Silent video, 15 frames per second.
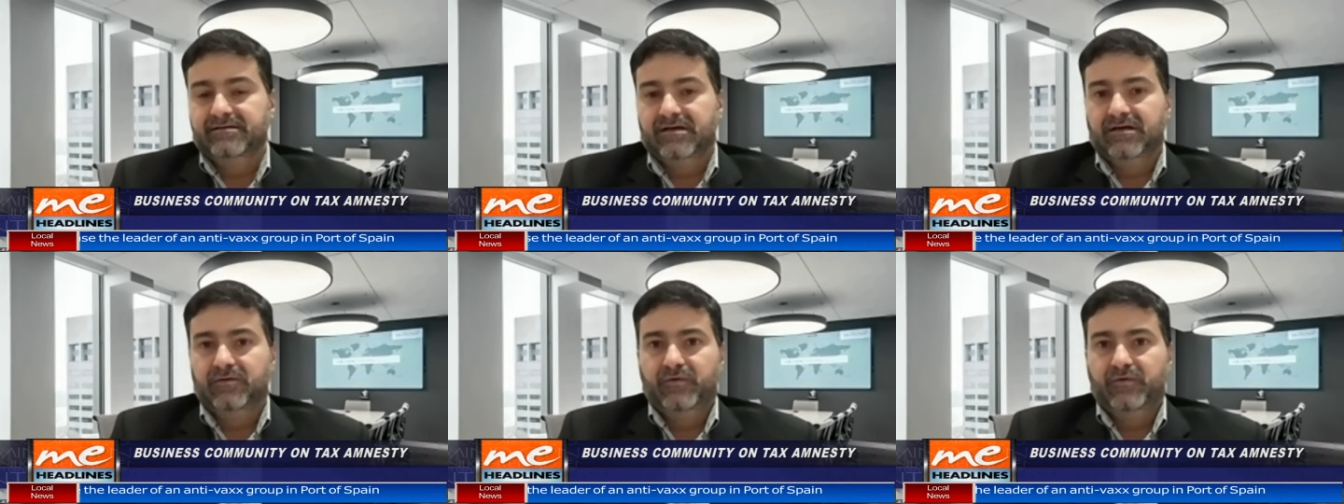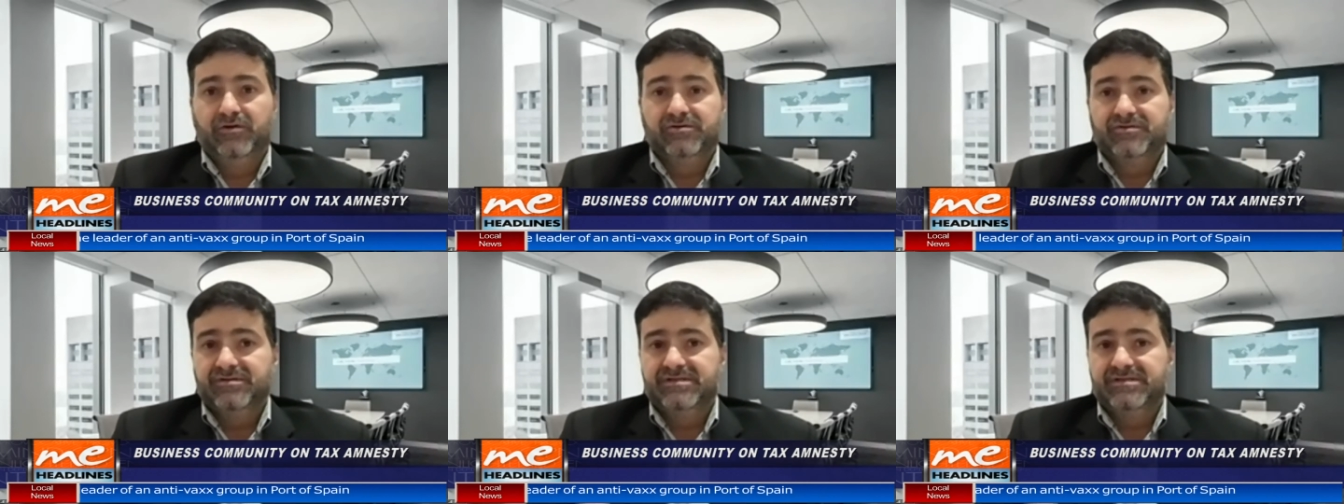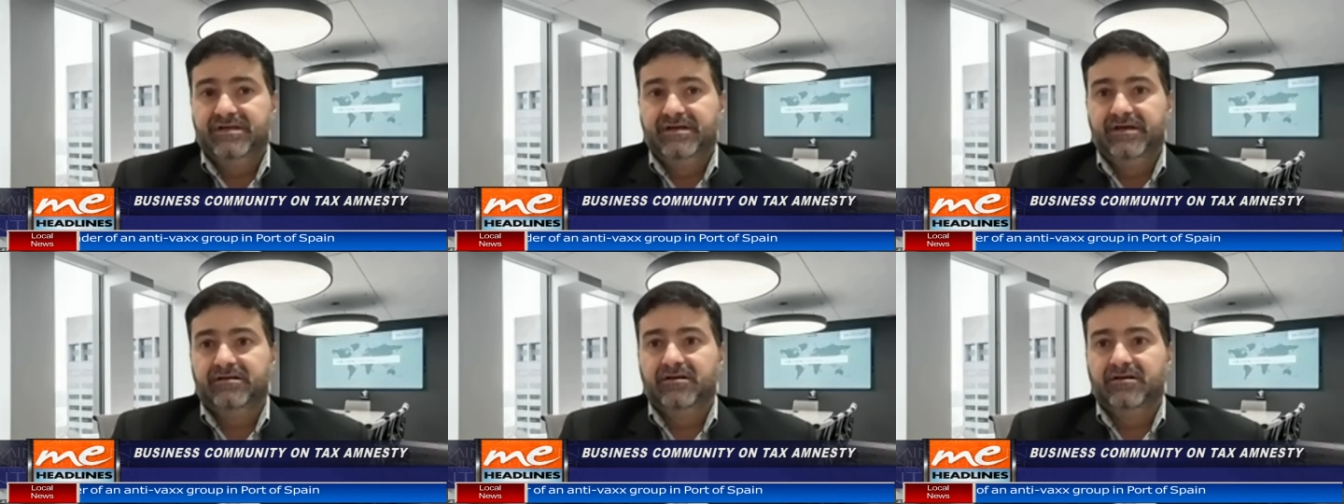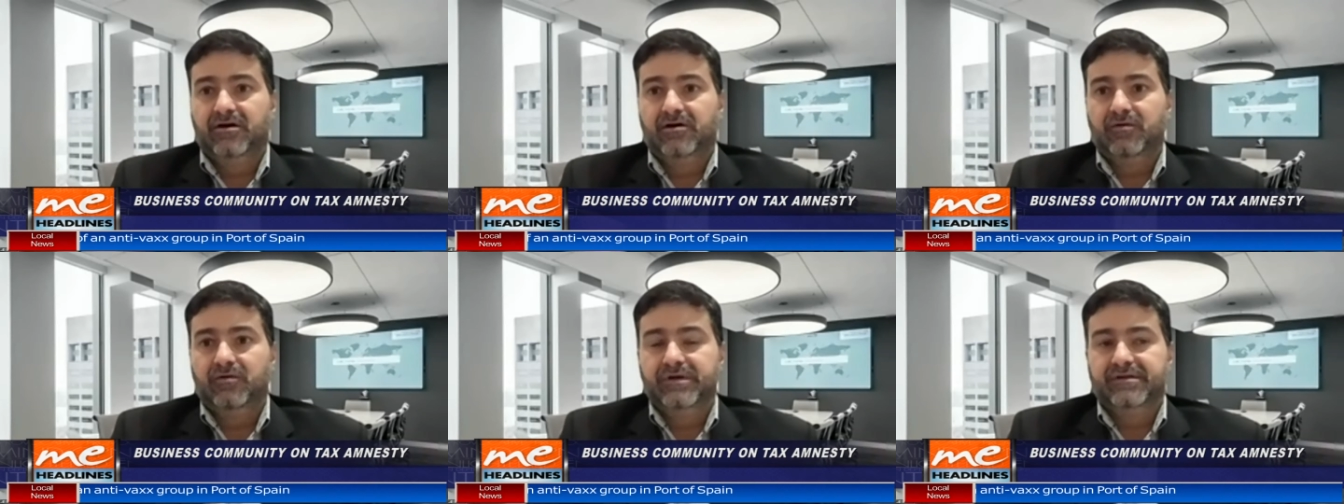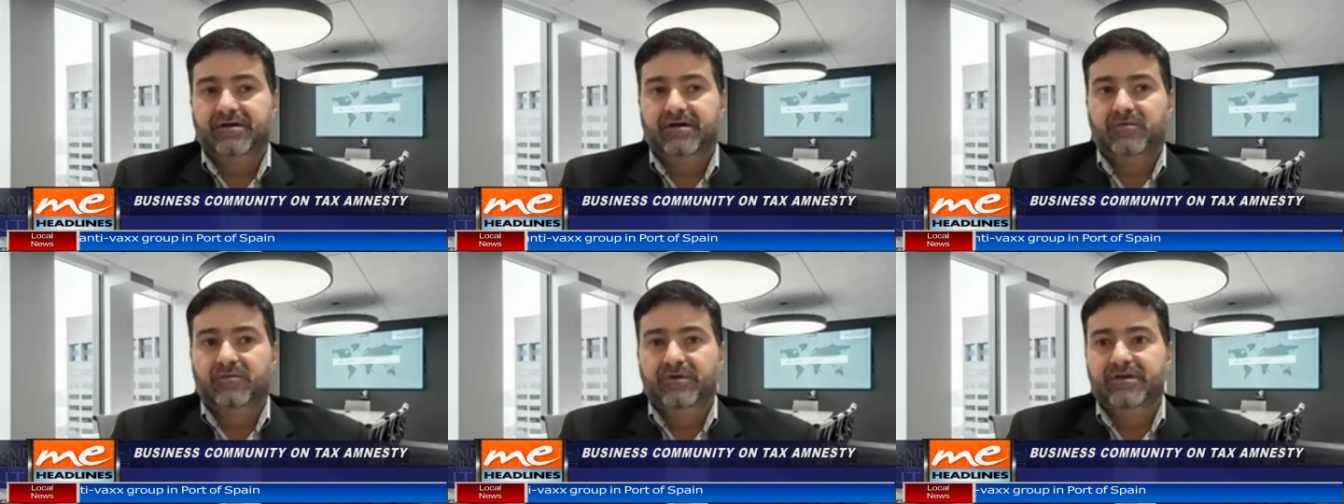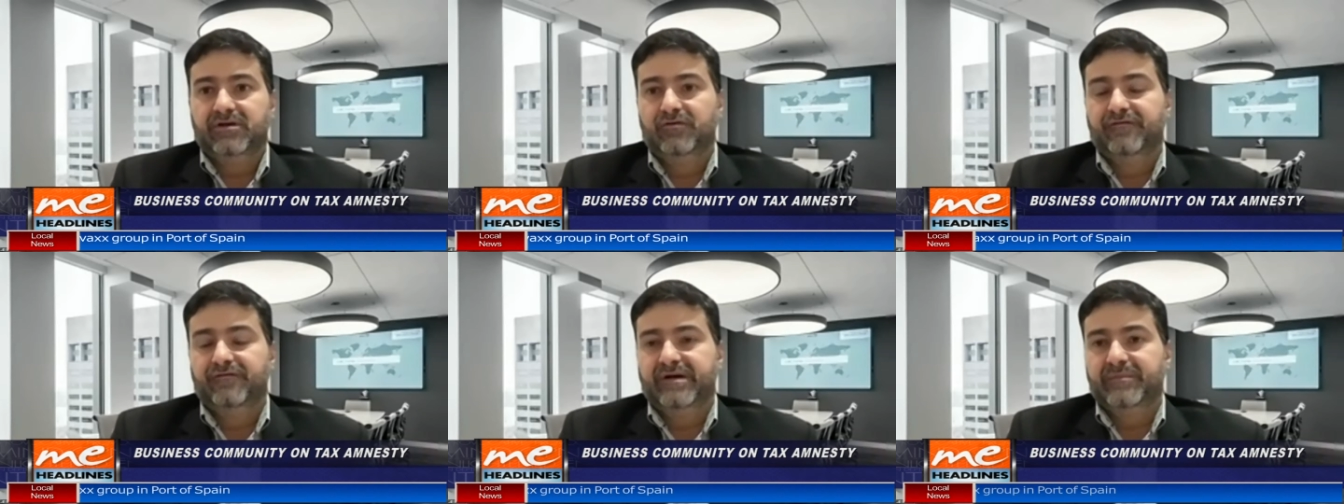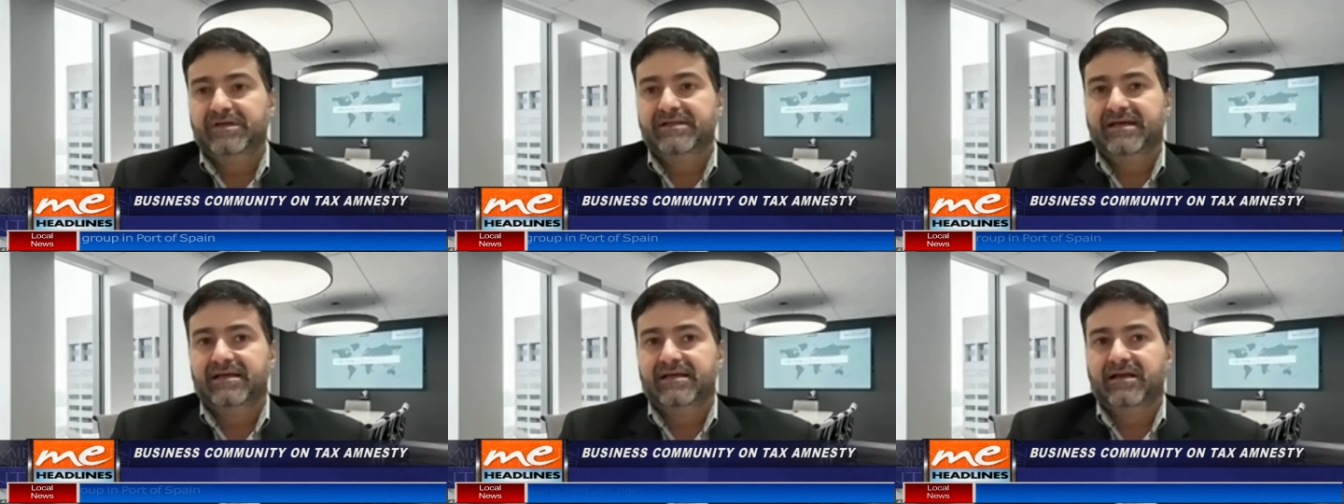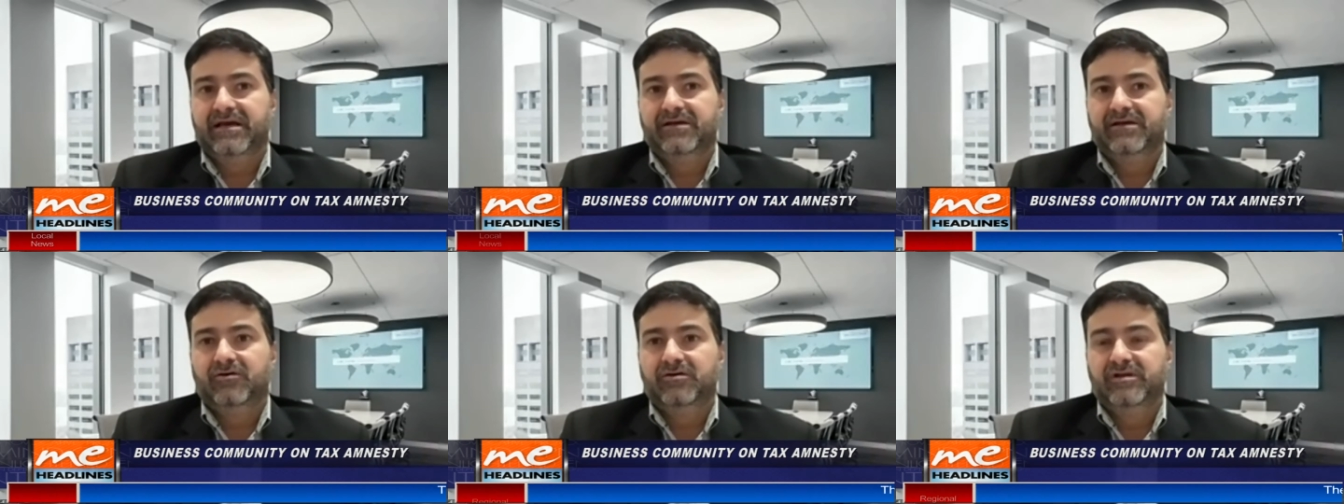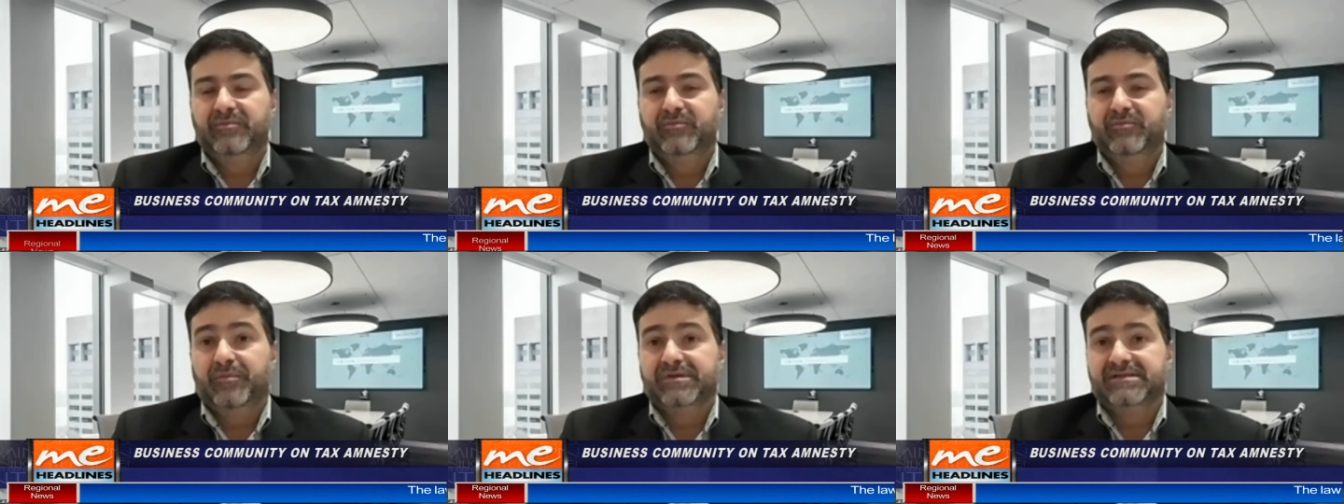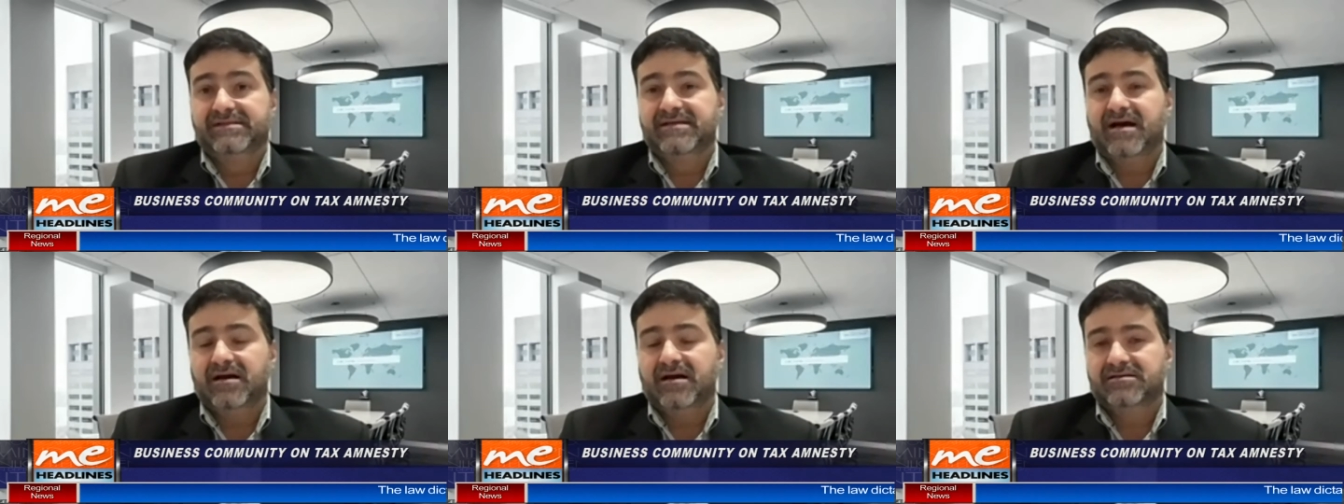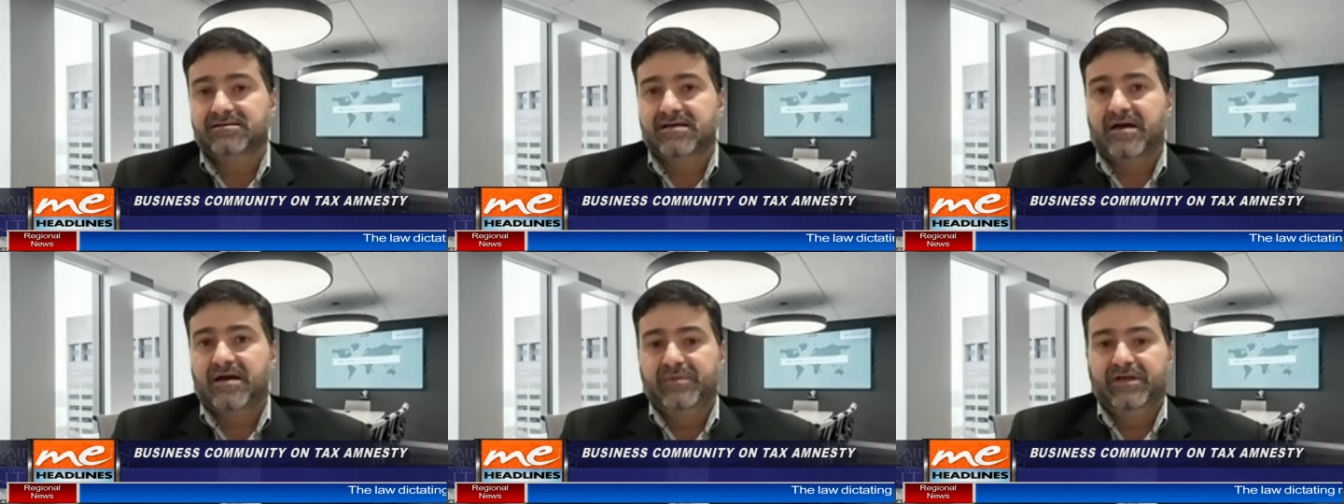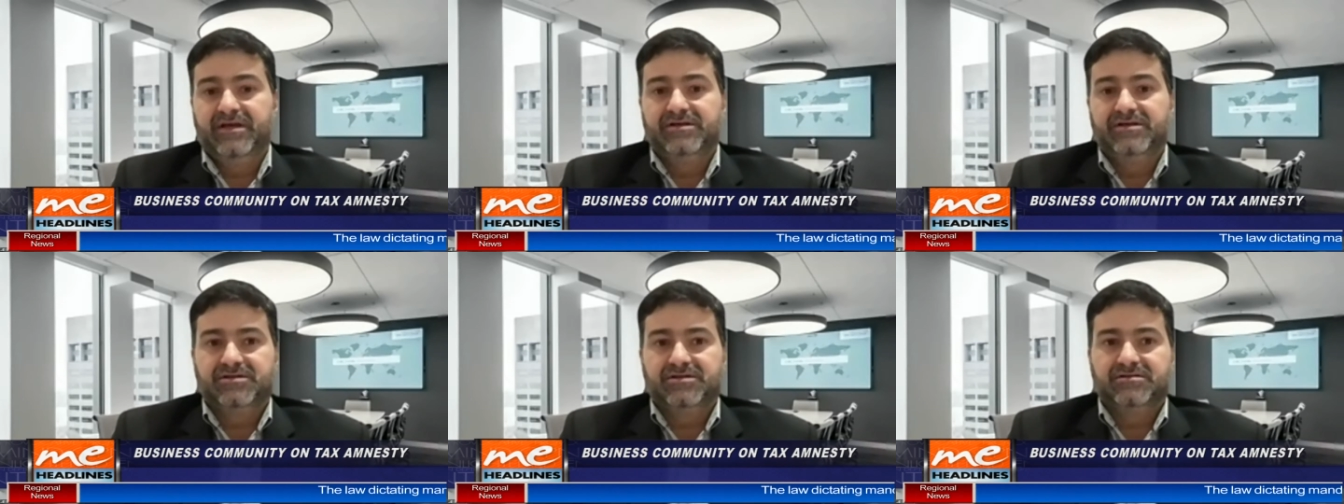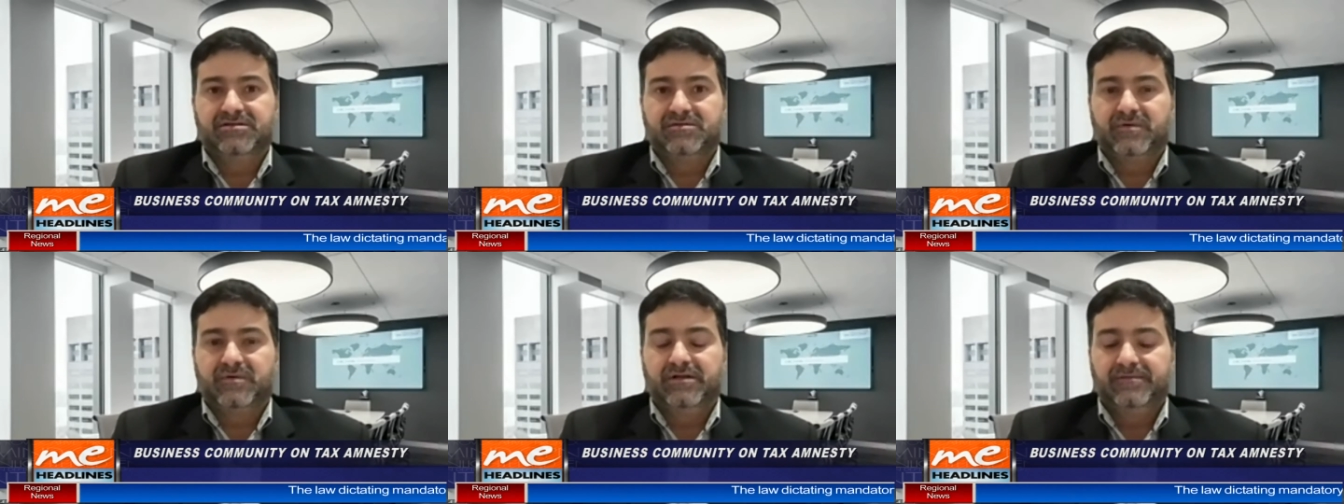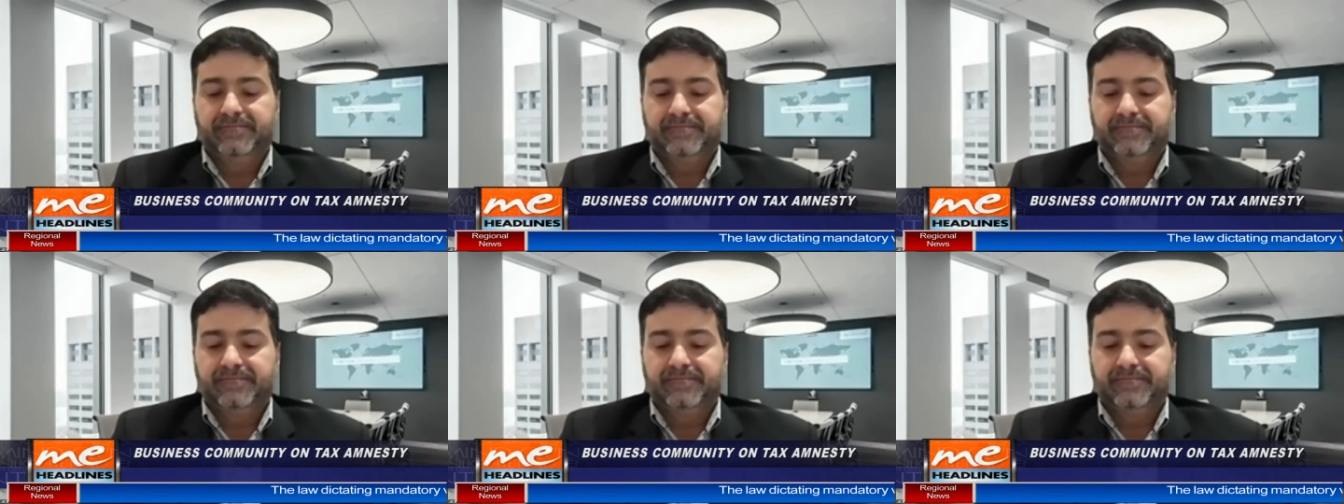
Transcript: And we're also seeing it now with, uh, with a November deadline on the property tax applications as well.